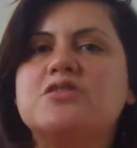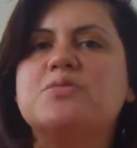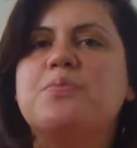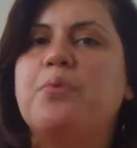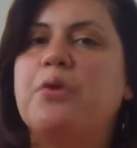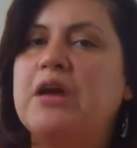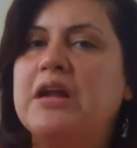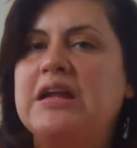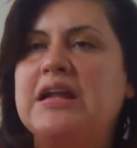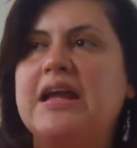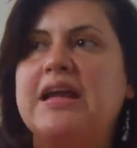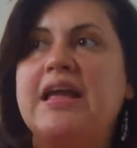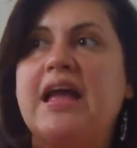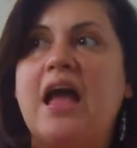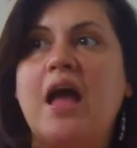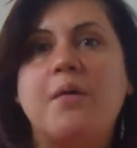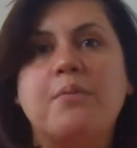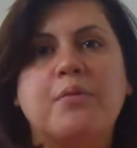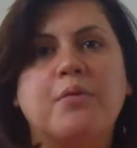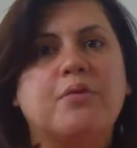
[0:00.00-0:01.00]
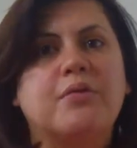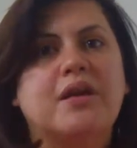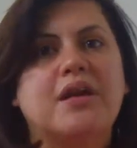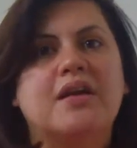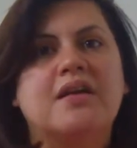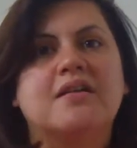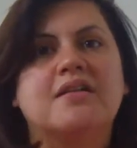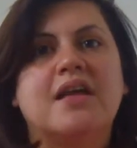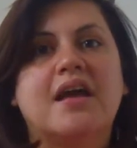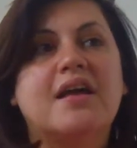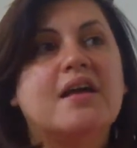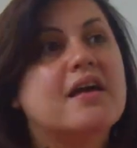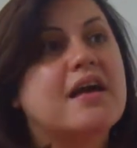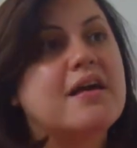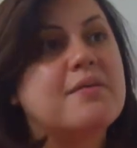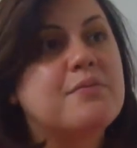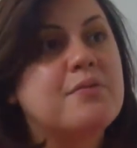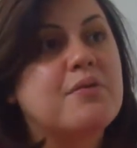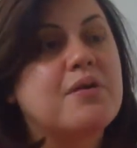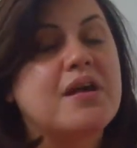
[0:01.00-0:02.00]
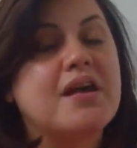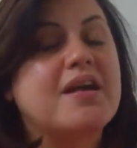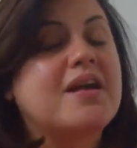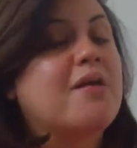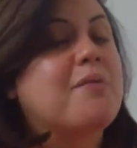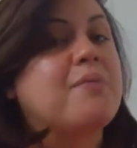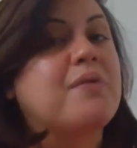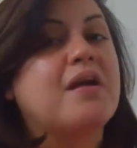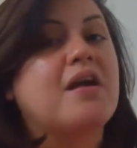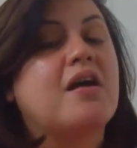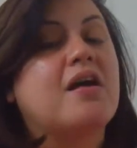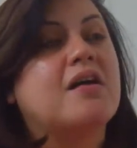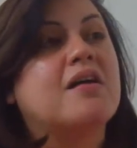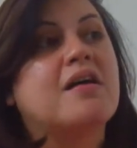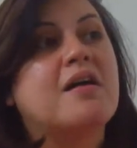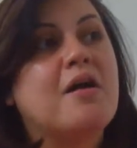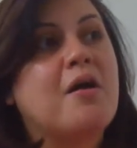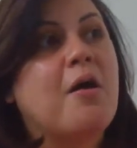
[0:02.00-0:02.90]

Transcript: pretty, like Emery. Like, Emery, come here.